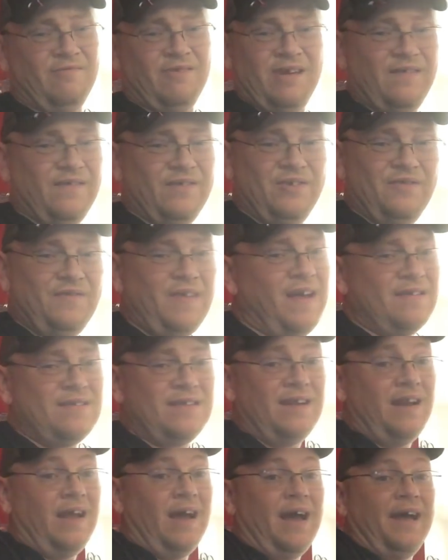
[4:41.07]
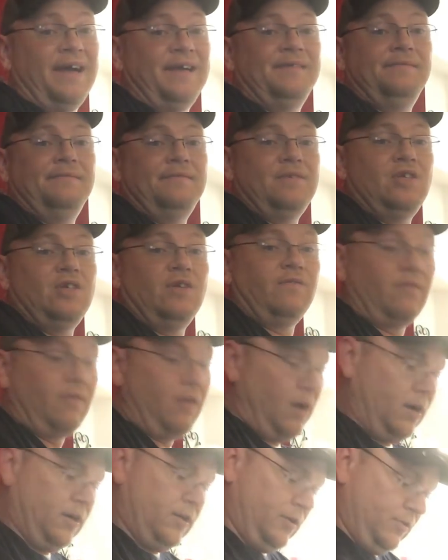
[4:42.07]
whatever, 2009
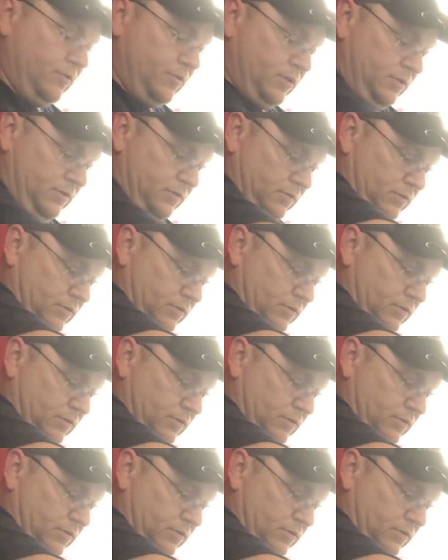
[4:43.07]
Silverados